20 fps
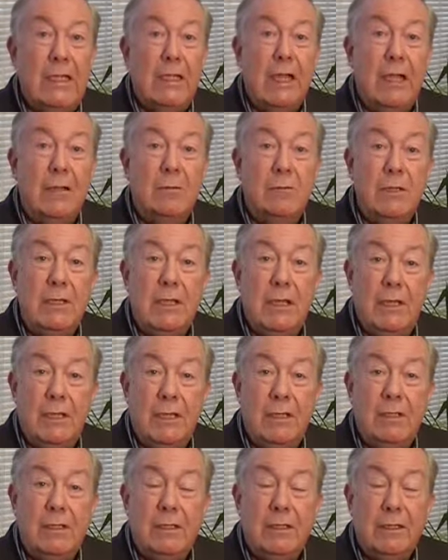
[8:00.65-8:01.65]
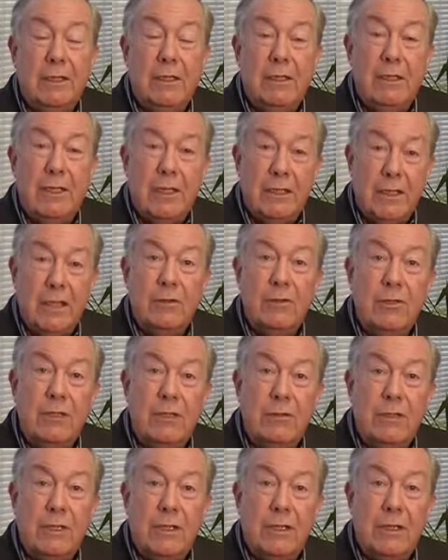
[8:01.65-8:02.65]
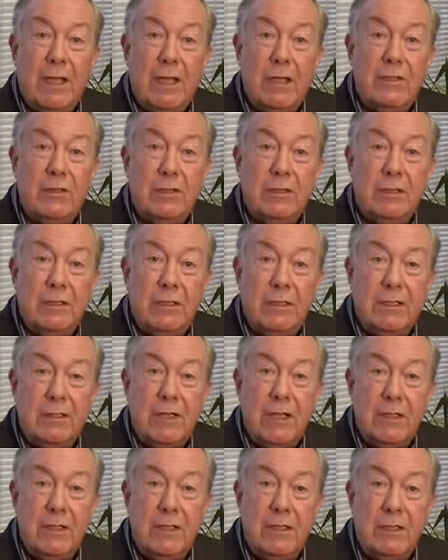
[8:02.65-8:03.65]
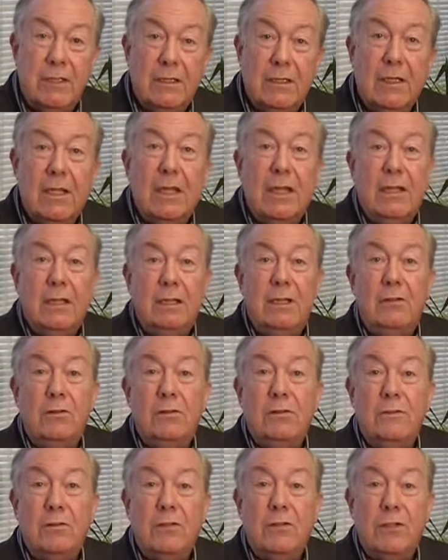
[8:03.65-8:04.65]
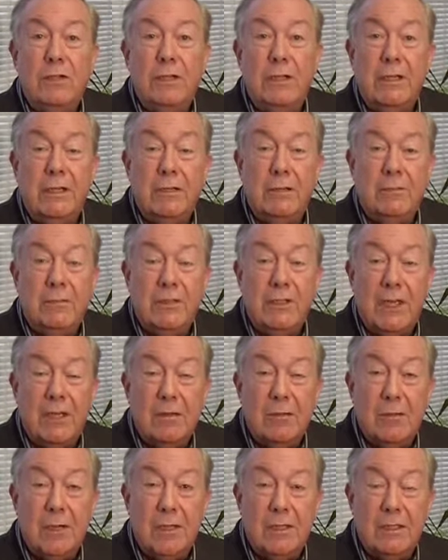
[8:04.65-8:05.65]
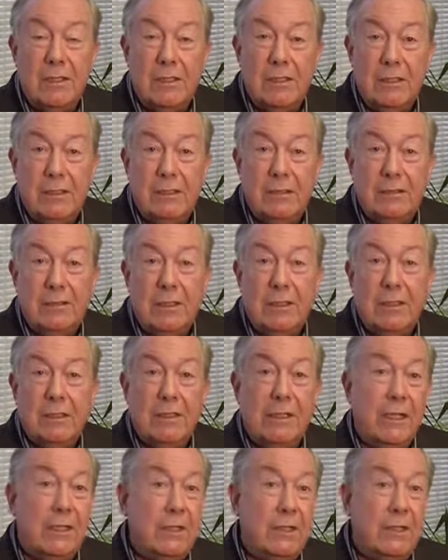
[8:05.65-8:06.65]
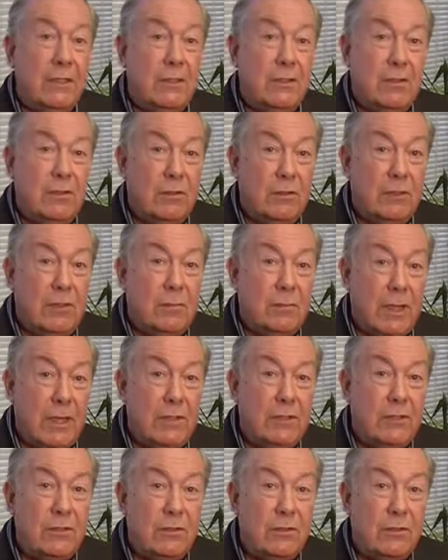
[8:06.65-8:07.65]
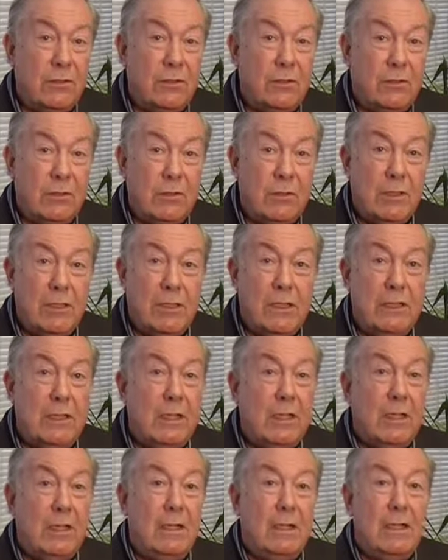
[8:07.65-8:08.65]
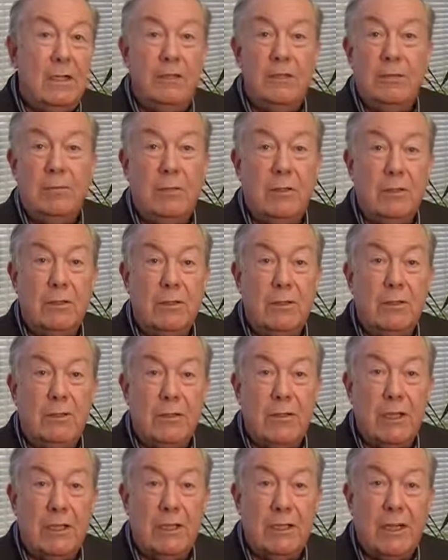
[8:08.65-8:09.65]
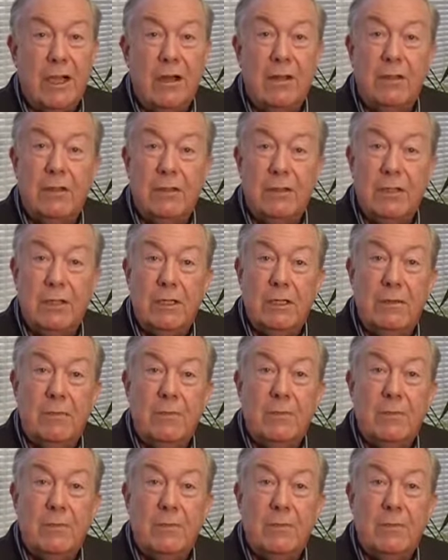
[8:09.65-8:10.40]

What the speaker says: MBA, and now she's actually attending the University of Santa Monica, getting a master's degree in spiritual psychology.